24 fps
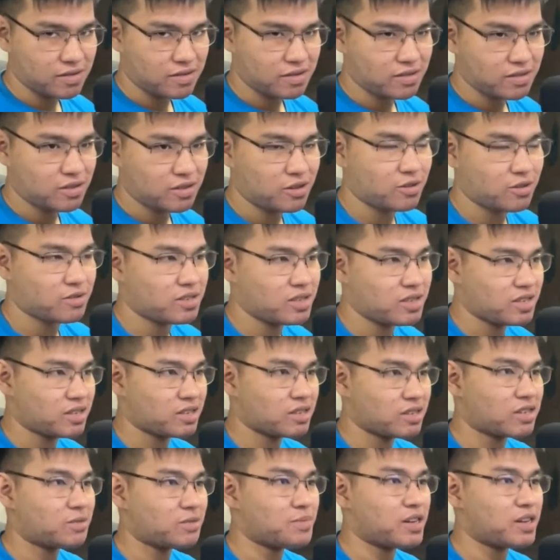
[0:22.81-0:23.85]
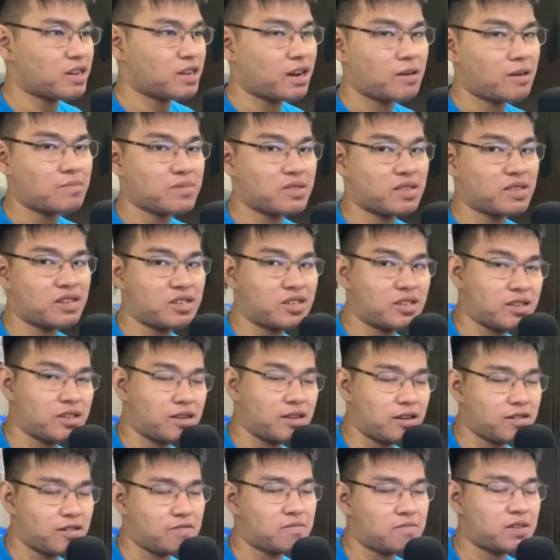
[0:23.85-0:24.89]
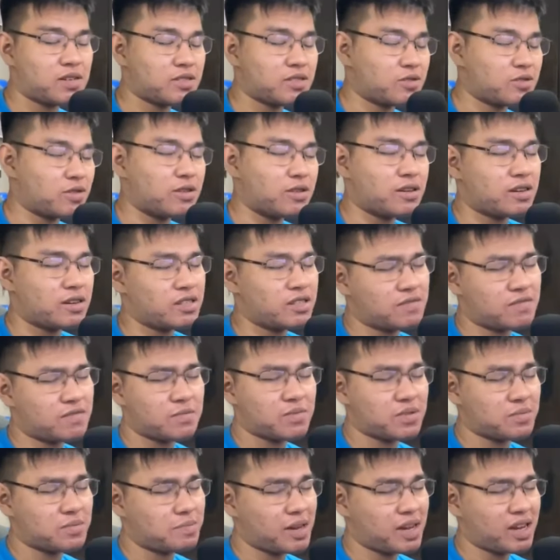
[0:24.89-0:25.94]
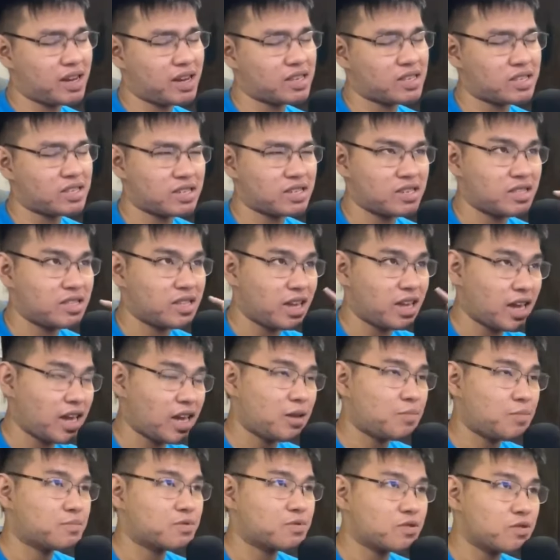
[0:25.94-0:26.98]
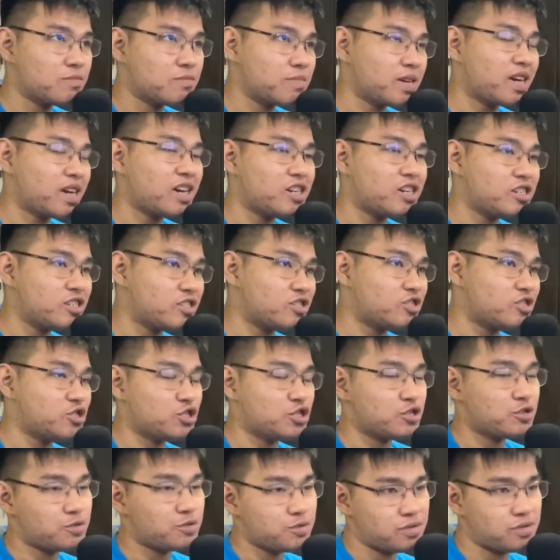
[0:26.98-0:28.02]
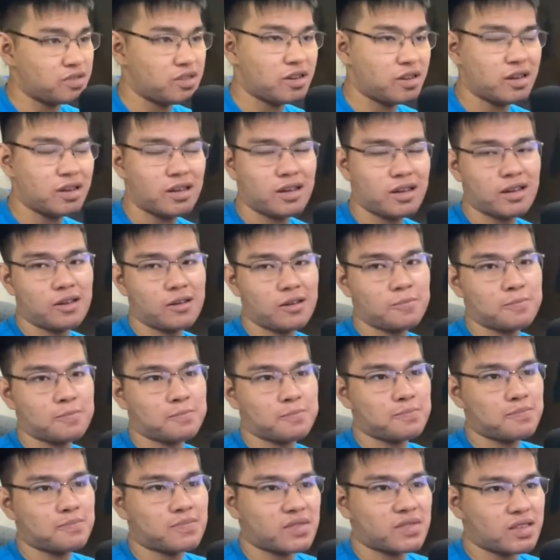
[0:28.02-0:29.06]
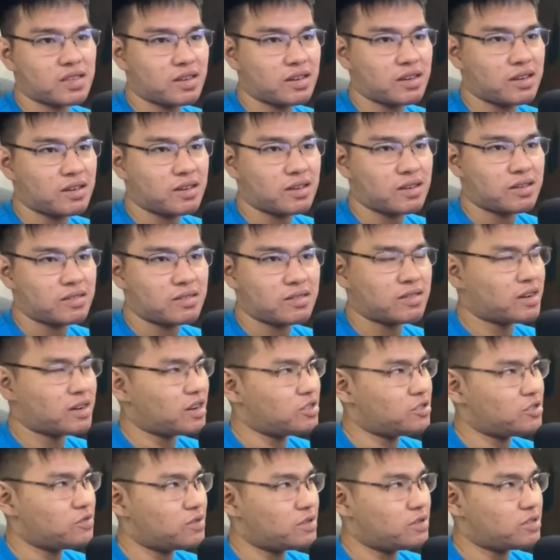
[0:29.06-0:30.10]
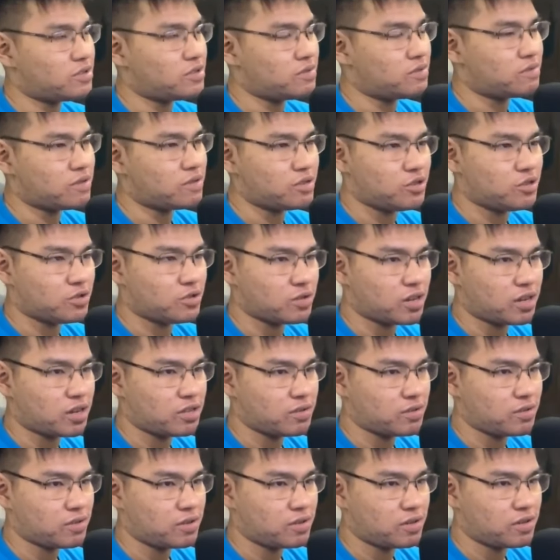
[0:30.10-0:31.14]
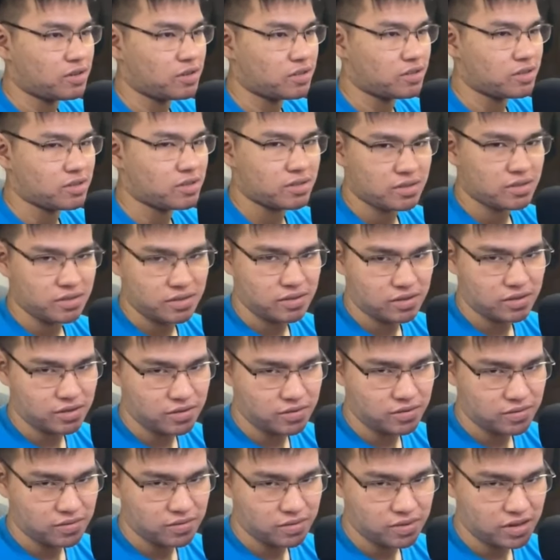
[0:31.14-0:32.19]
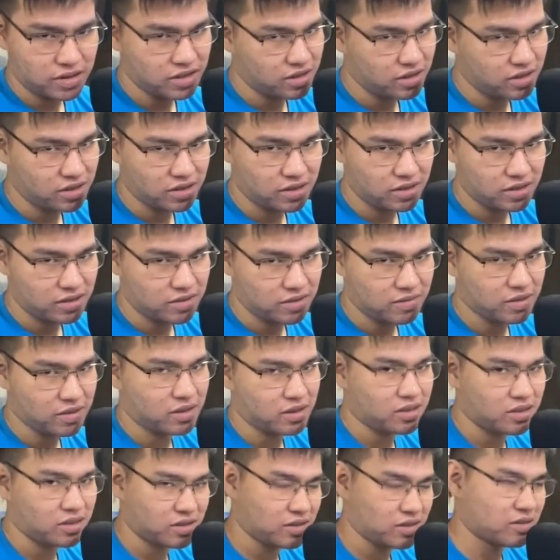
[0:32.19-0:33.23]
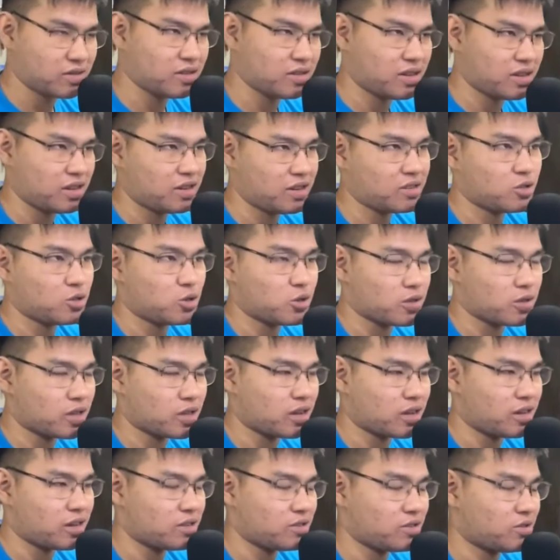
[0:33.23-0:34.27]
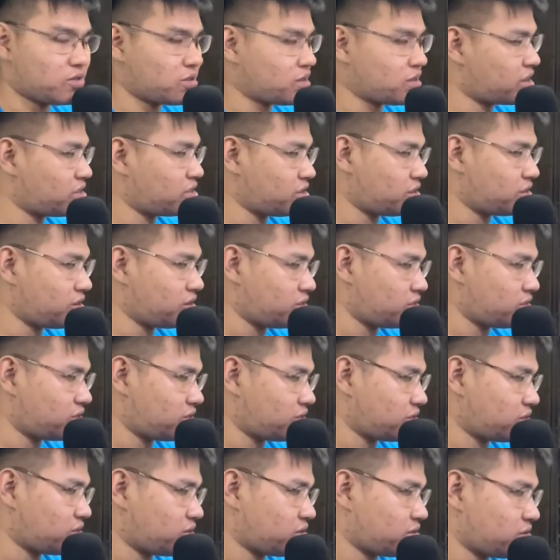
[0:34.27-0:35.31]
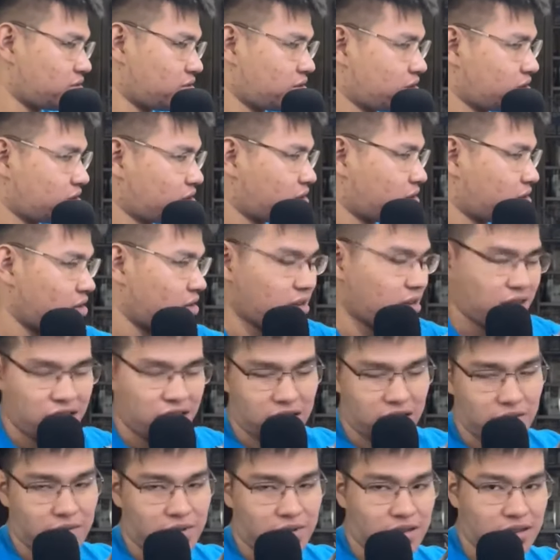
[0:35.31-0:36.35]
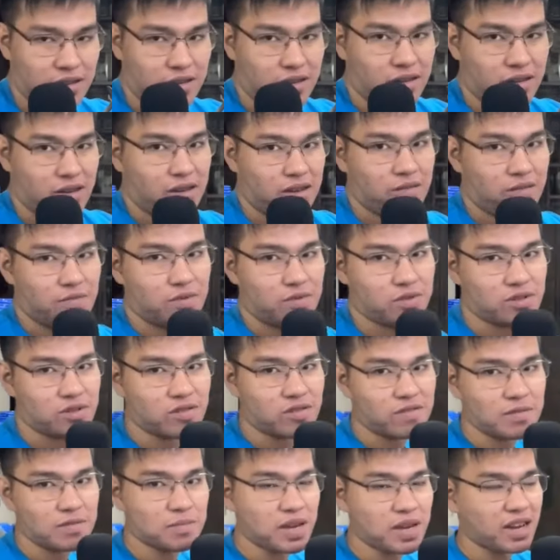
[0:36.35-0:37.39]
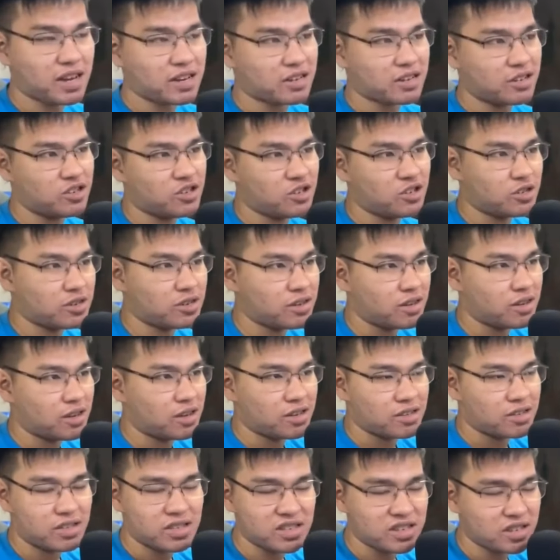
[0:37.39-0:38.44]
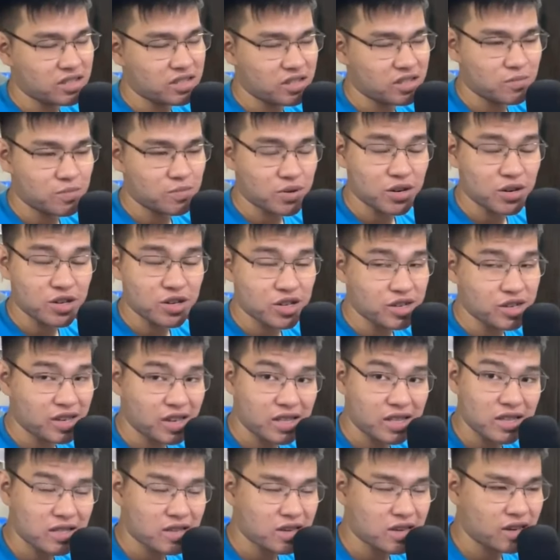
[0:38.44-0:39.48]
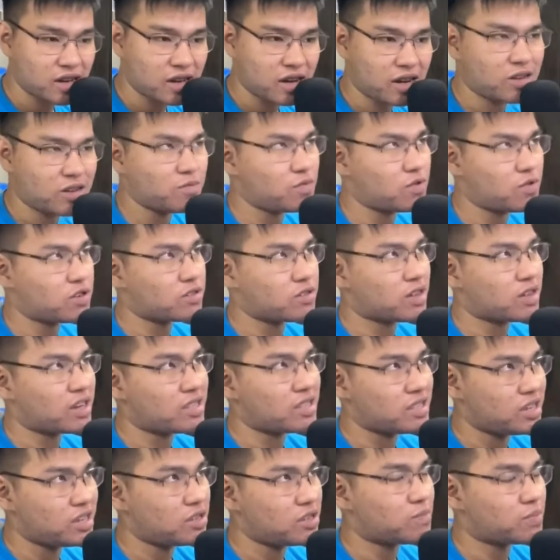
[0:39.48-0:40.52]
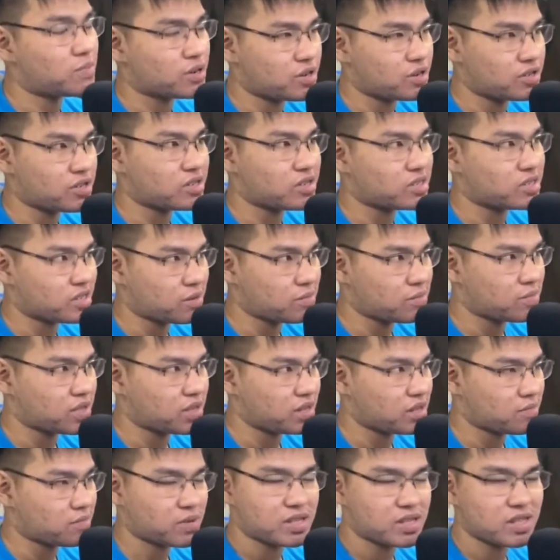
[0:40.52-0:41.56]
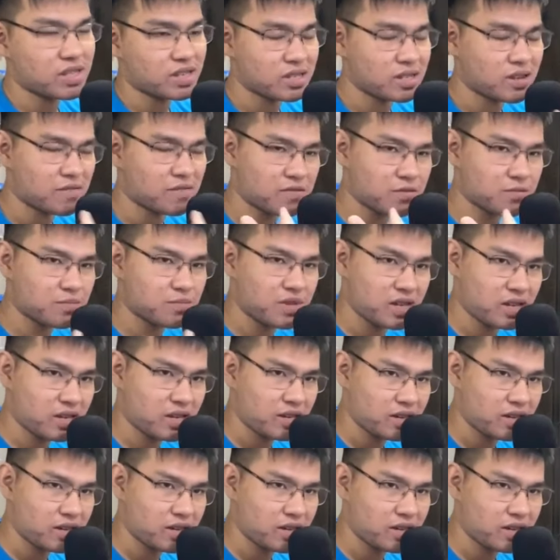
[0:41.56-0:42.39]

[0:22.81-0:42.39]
So this is going to be a compilation of my toy hunts from the past in April, May, and June did I do a, a July toy hunt? No, I didn't because it, today is July, July 9th. So yeah. Anyway, we also have a package. Since I didn't purchase anything, I well I did purchase something, but that's not for me.